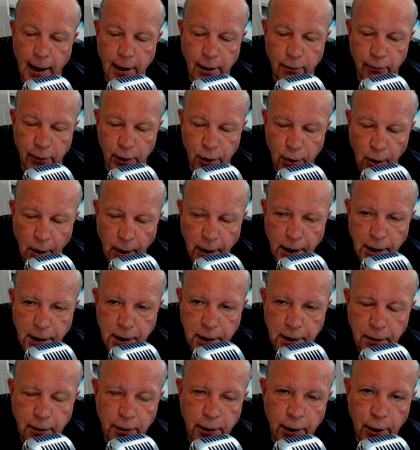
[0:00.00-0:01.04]
a recording
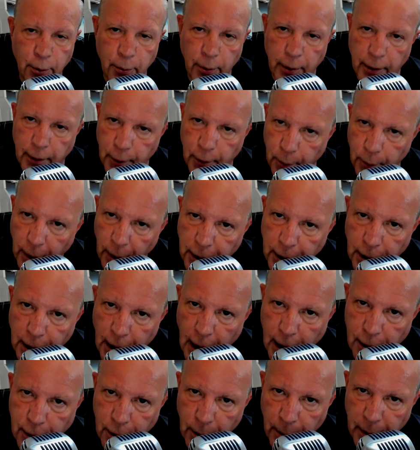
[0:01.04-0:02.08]
studio where they were working
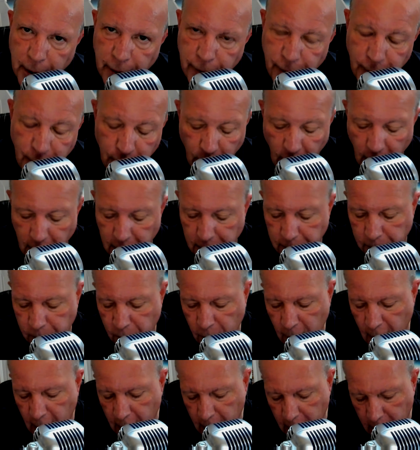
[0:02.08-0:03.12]
on Going for the One.
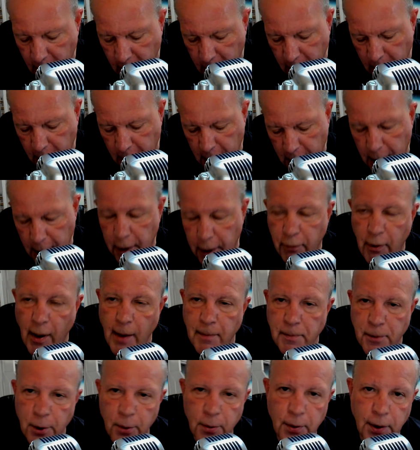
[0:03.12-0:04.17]
He
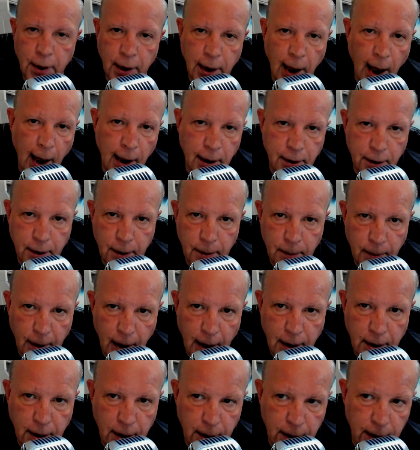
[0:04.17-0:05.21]
grabbed 2 of the guys from
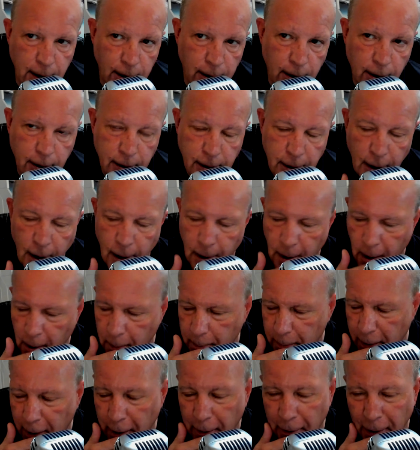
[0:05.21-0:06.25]
Yes and said, look, I'll
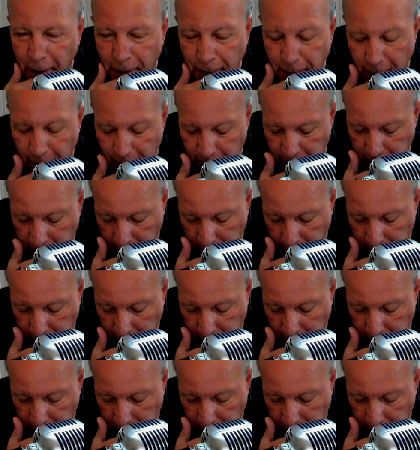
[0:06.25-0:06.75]
appear on this.